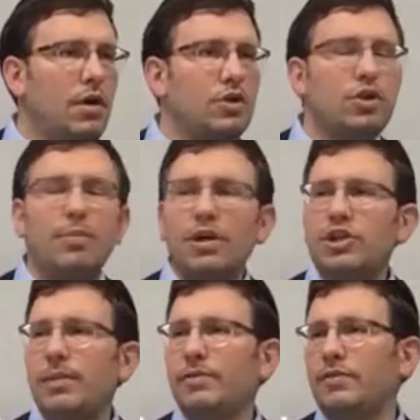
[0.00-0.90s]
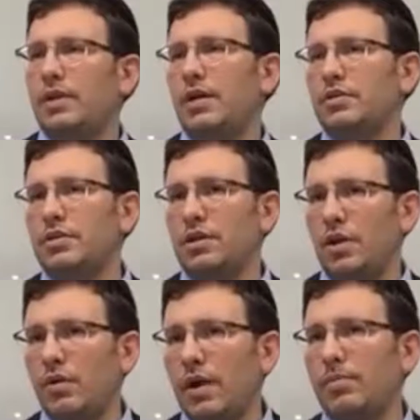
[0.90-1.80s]
So the Baal Shem Tov tells us an
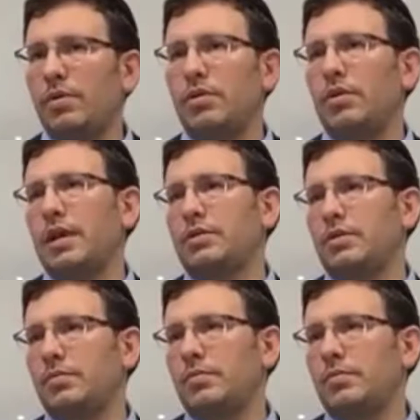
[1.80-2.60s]
incredible lesson.